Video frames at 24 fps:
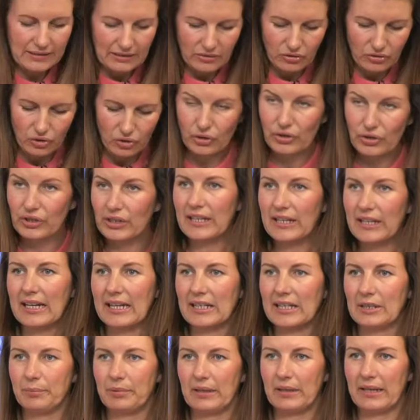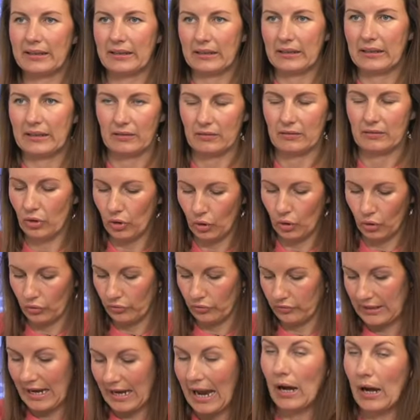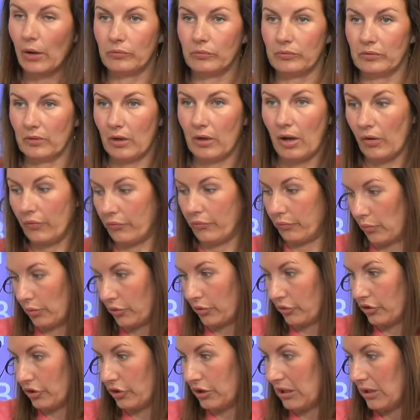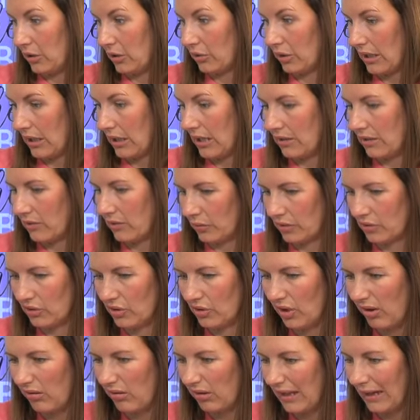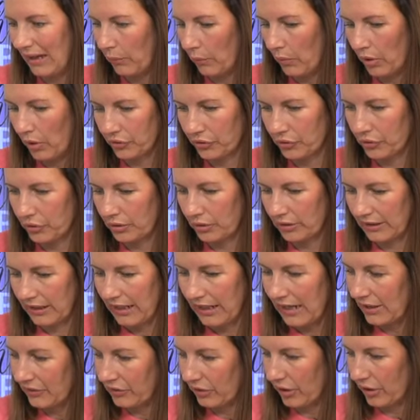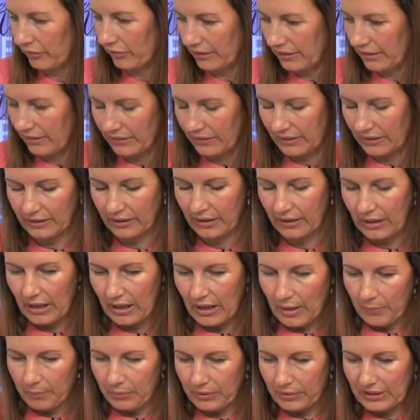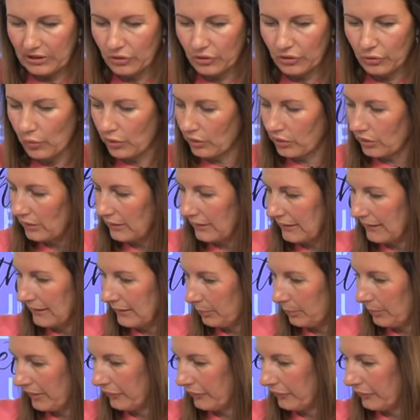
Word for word: is just a card blank cut down off one sheet, okay? So it's not like watercolour card or anything, but I do want a little bit